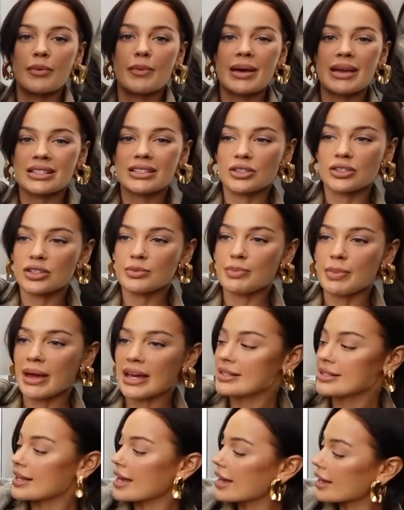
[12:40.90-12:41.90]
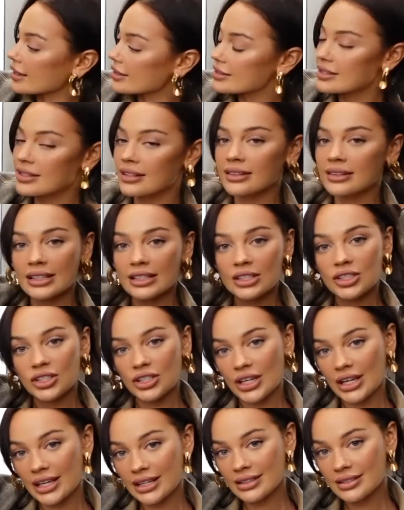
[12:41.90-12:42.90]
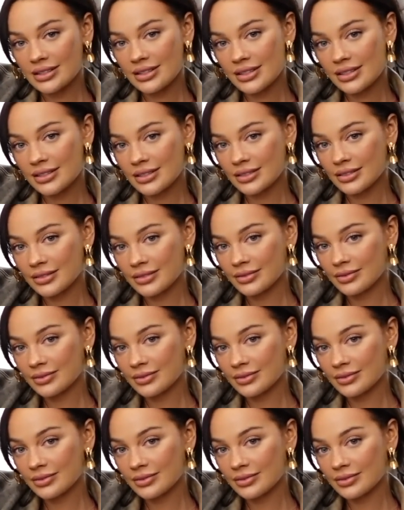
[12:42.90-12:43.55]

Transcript: bits are just basics. These jeans.